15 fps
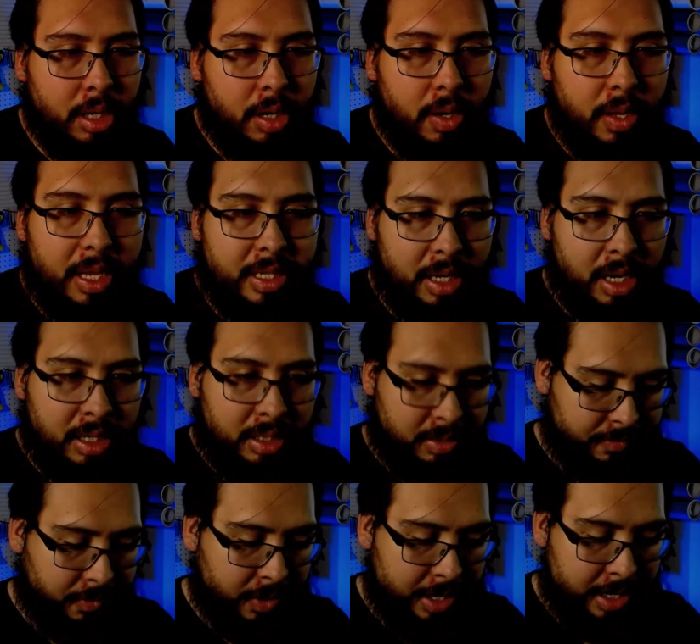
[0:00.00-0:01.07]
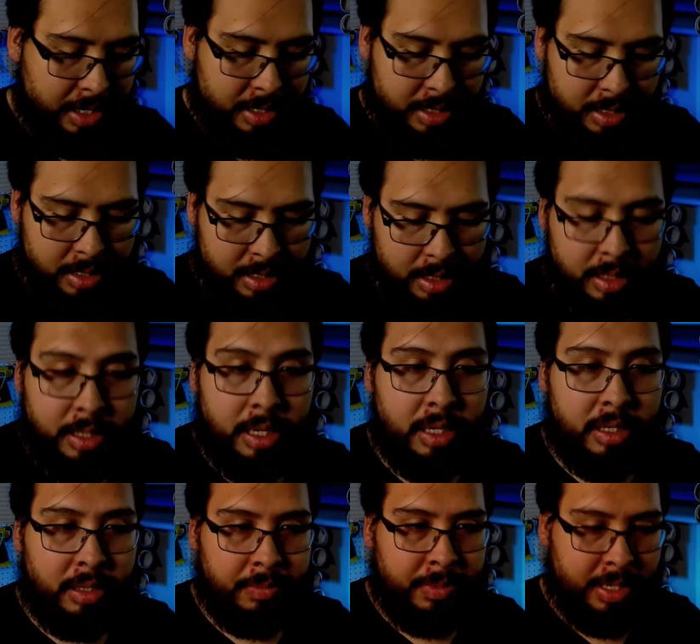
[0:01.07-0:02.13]
Oh, that's awesome, Freddie. That's
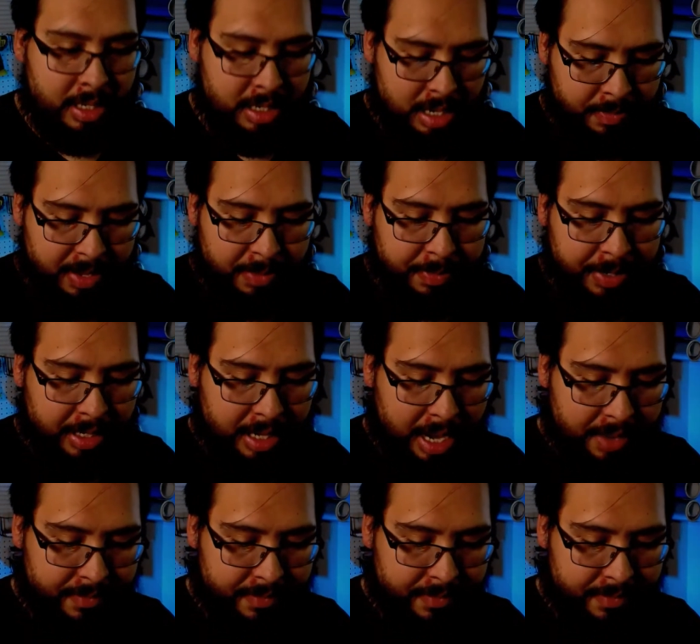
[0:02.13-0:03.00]
awesome, man. I might be